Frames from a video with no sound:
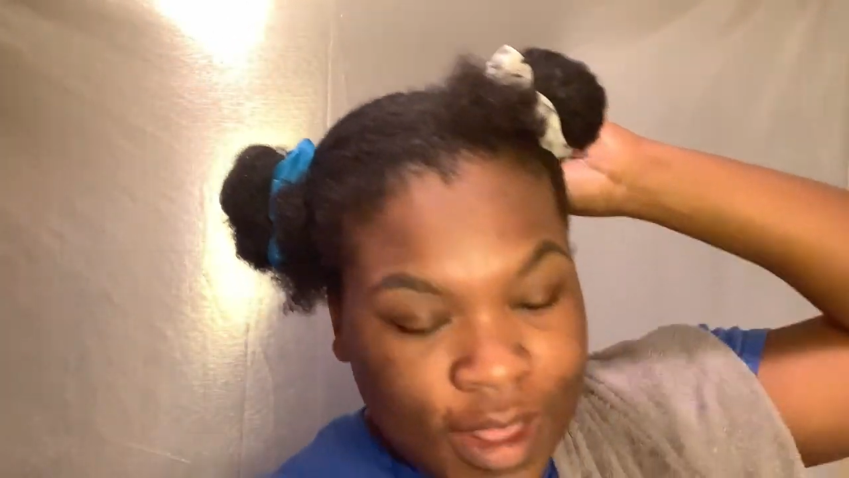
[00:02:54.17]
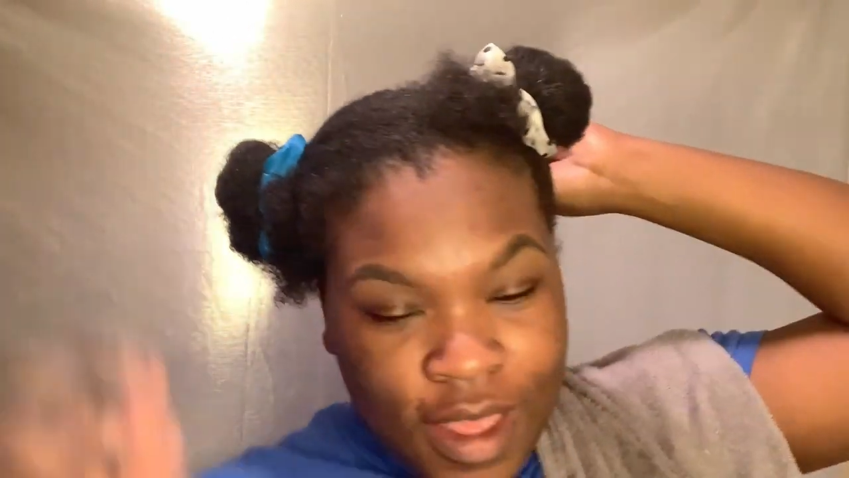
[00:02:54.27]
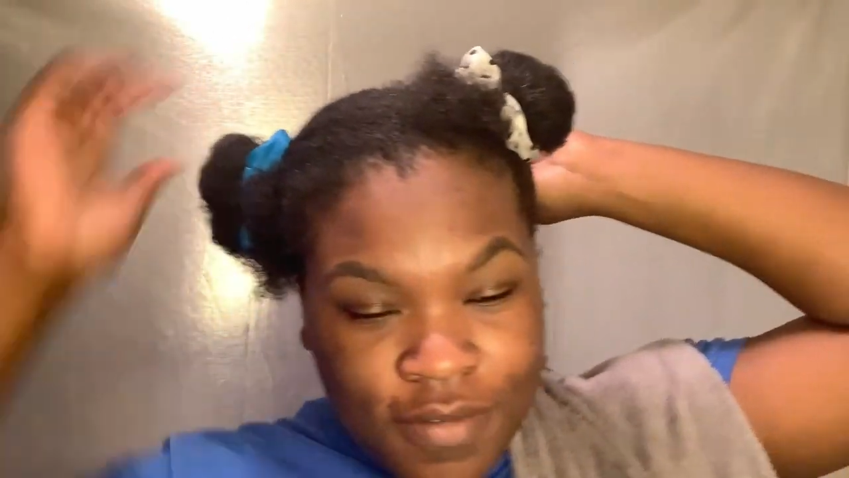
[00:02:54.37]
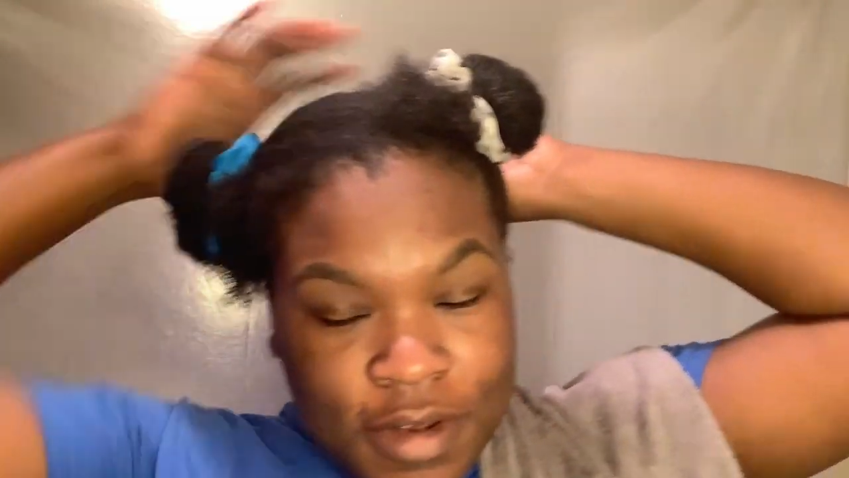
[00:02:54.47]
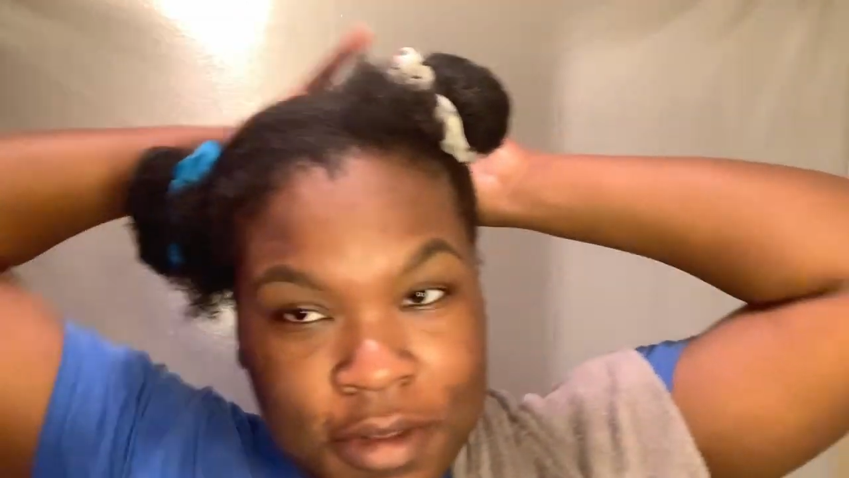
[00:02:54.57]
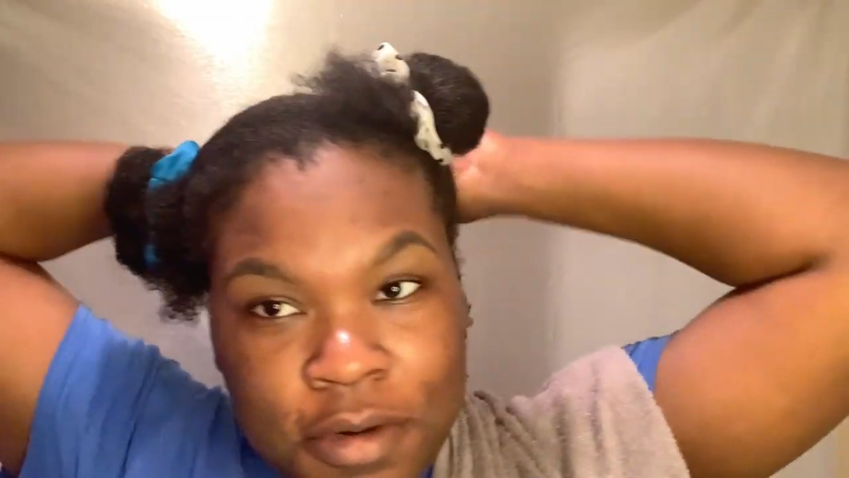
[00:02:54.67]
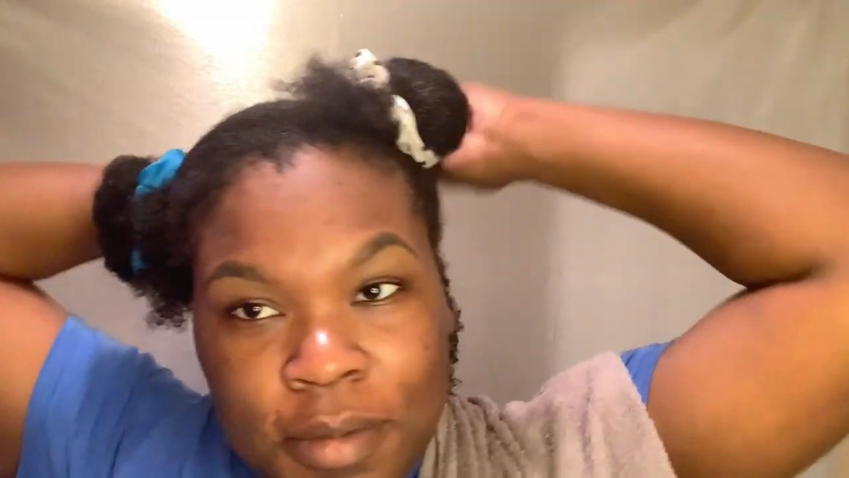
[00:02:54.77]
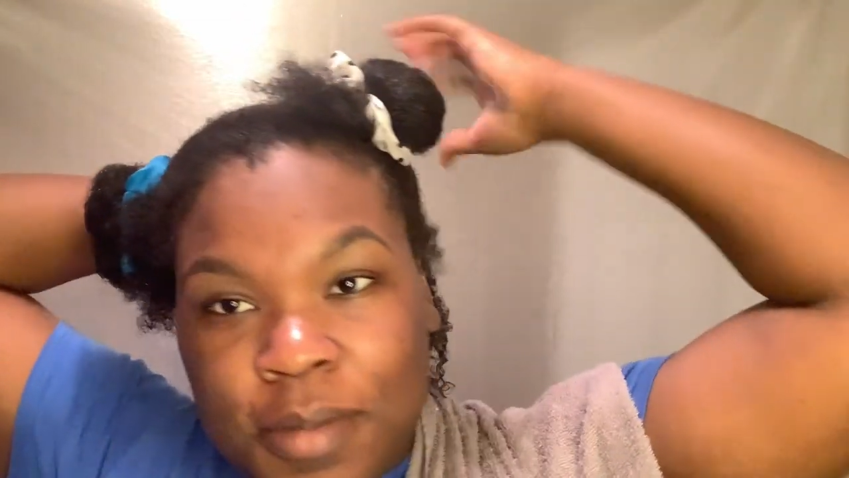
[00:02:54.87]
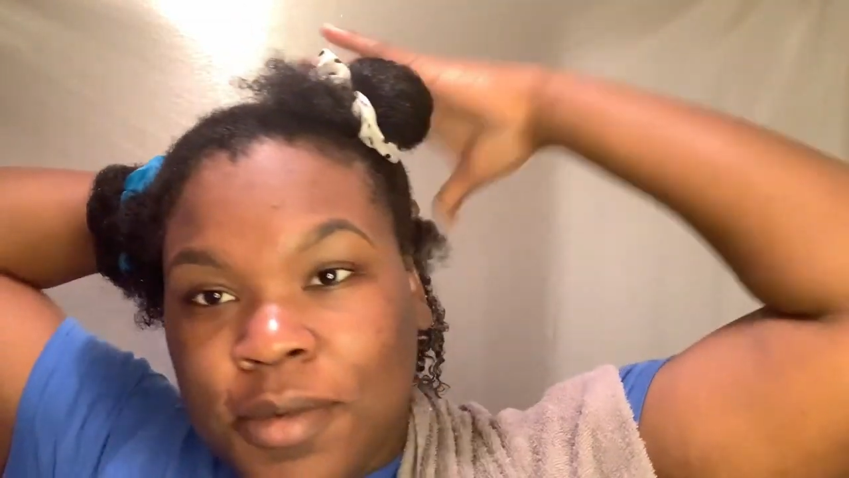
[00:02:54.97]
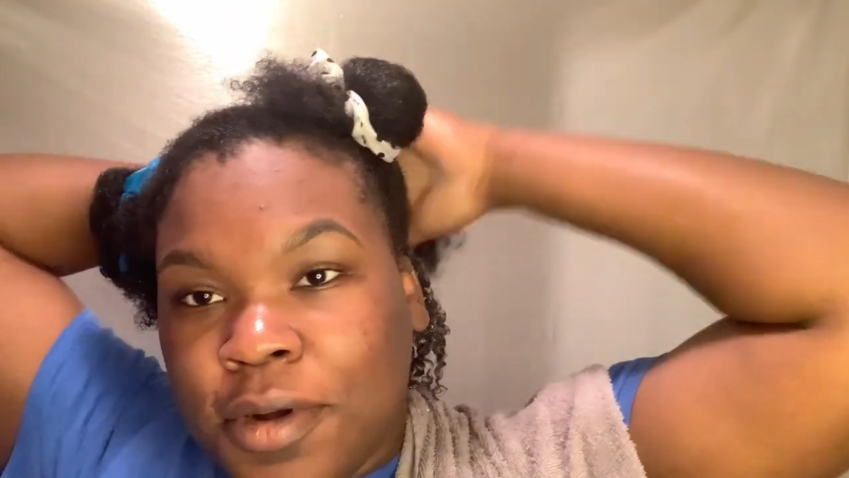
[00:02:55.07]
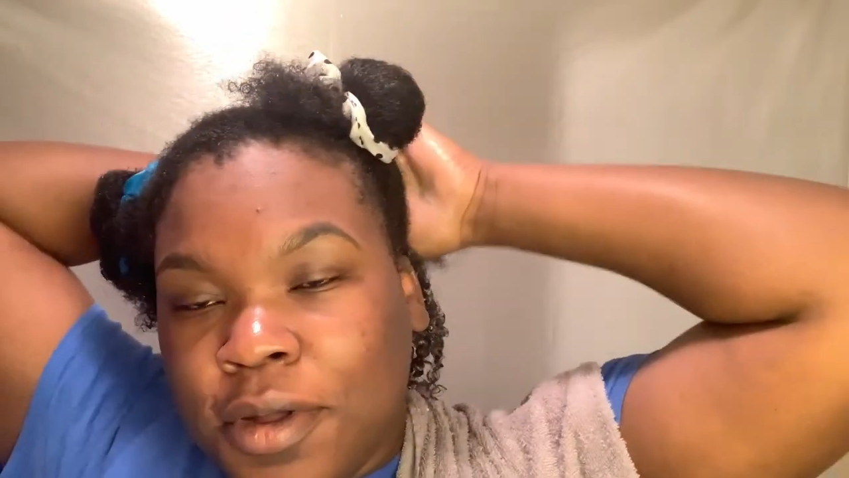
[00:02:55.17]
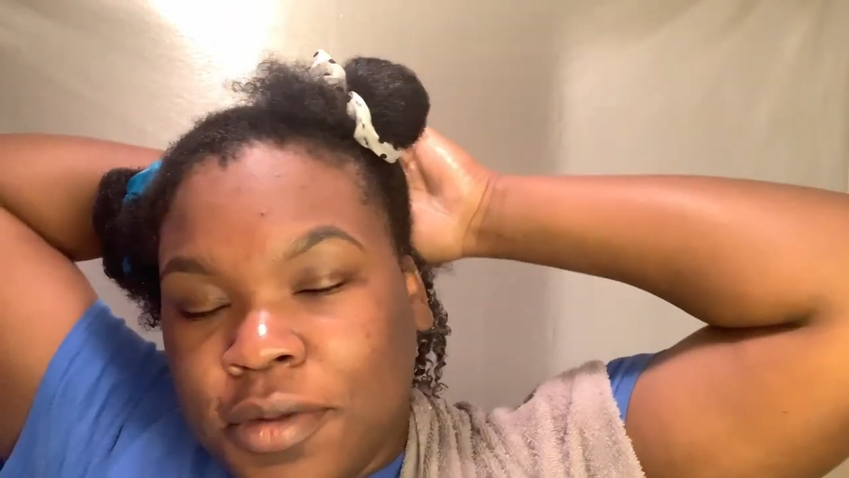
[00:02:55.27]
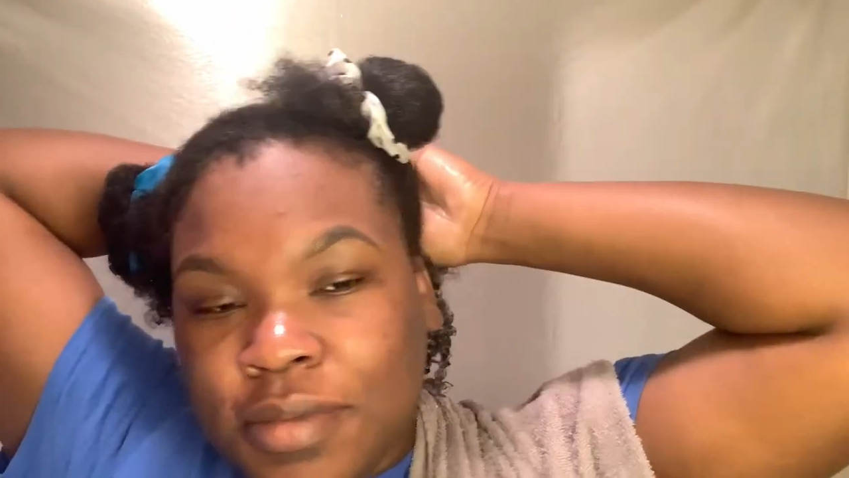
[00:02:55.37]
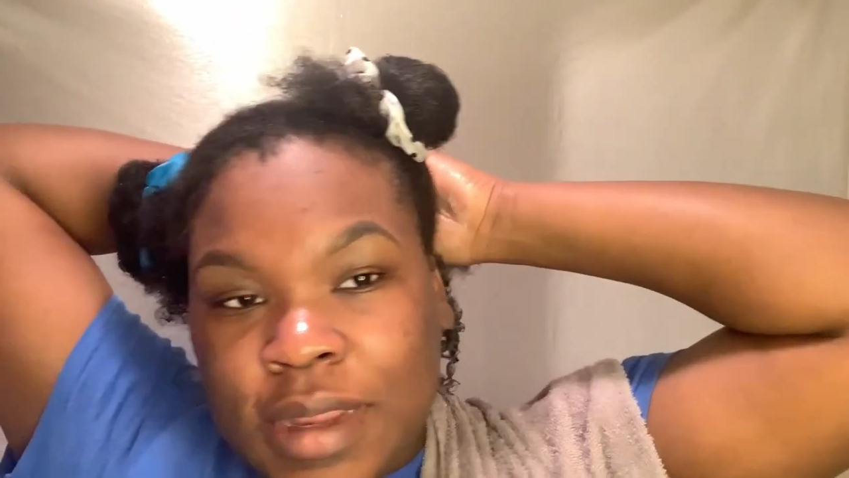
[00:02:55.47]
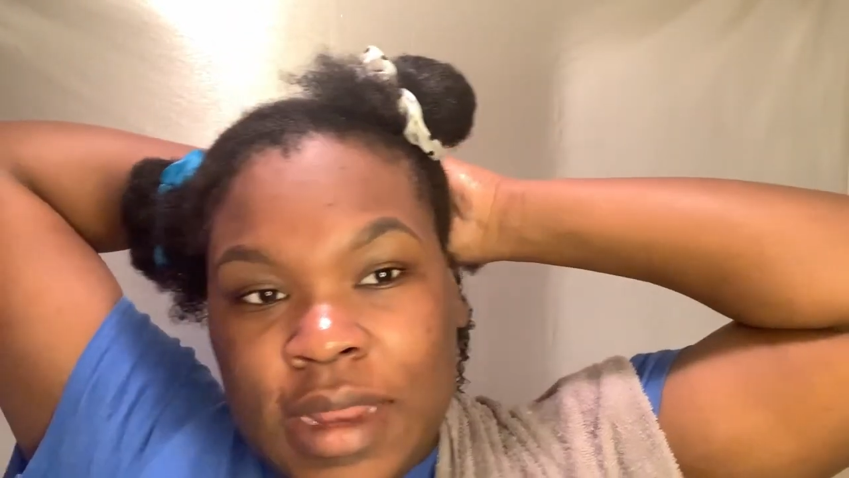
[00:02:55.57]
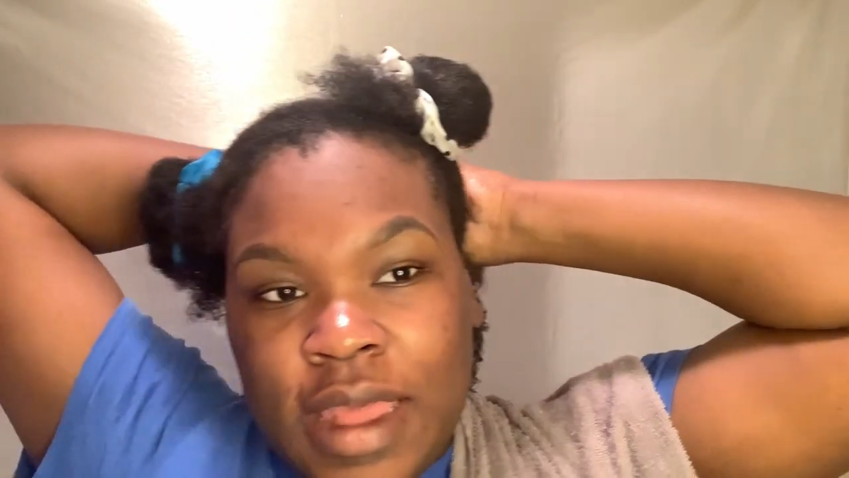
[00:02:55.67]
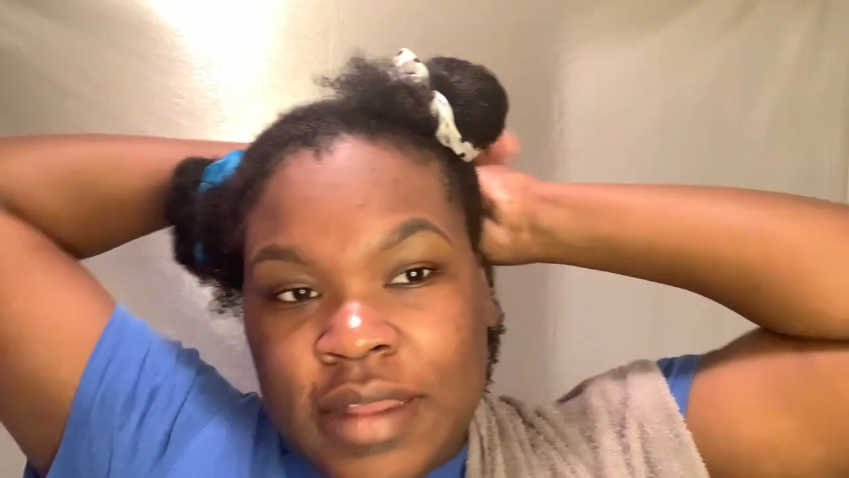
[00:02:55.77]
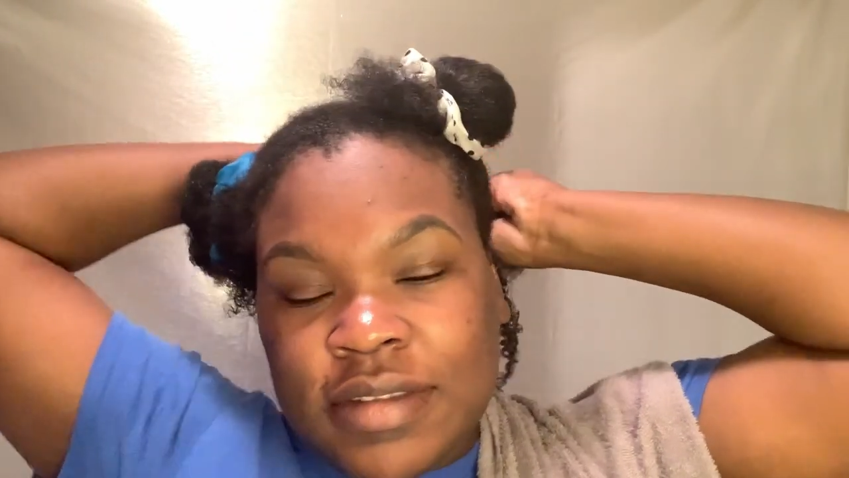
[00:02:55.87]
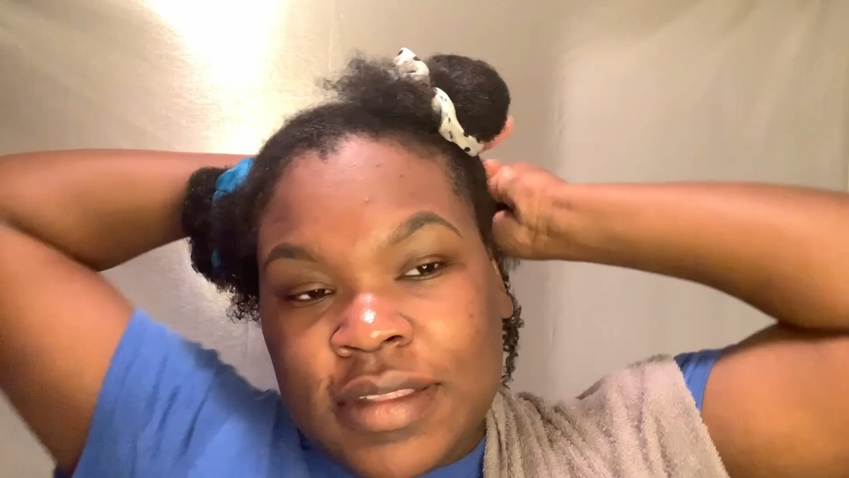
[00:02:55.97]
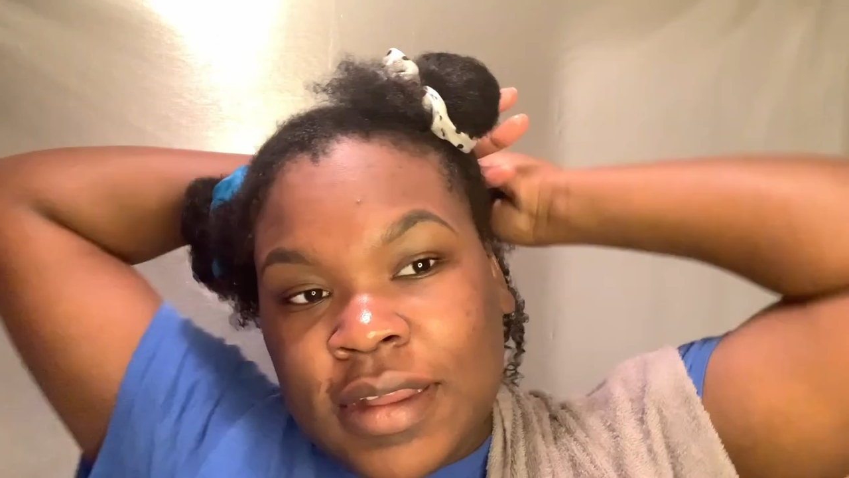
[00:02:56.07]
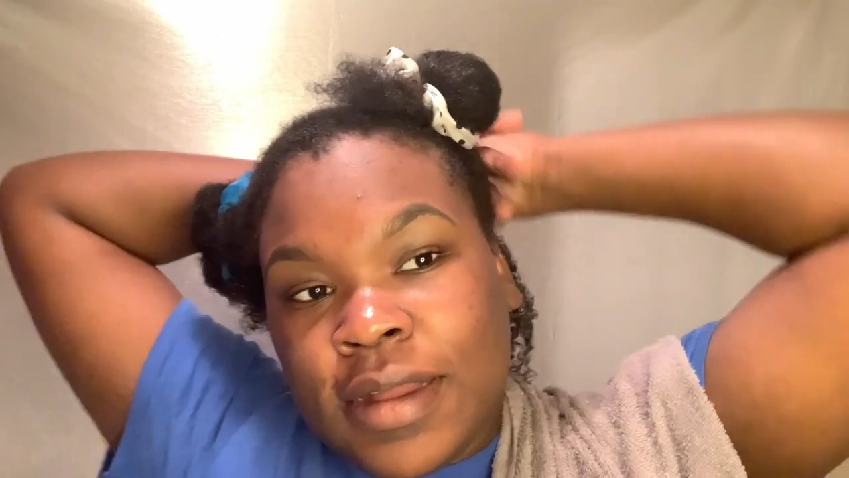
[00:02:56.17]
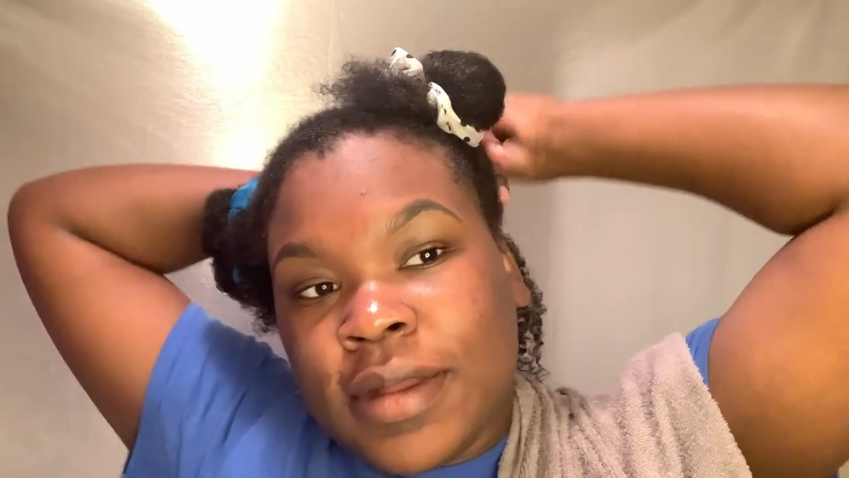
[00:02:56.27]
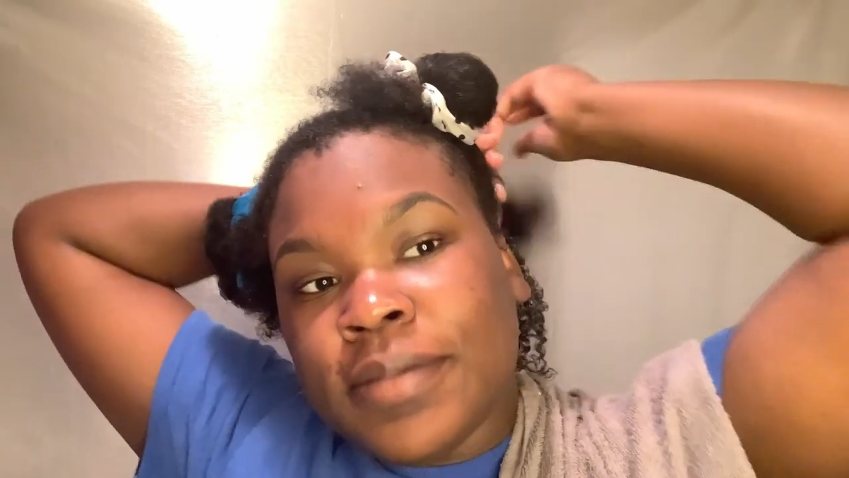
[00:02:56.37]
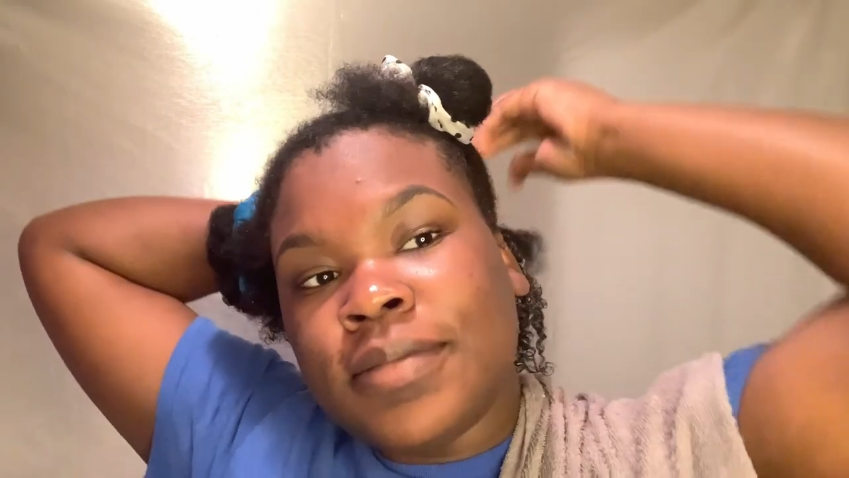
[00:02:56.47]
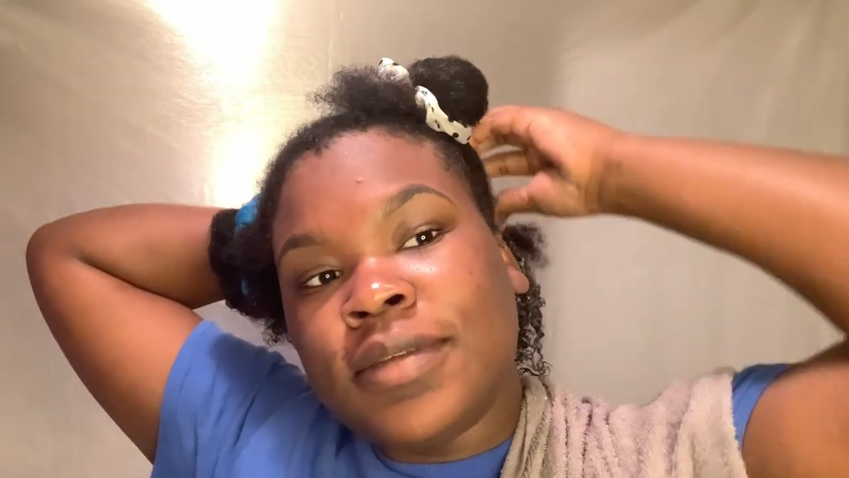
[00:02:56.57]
I have a little bit more hope than last time,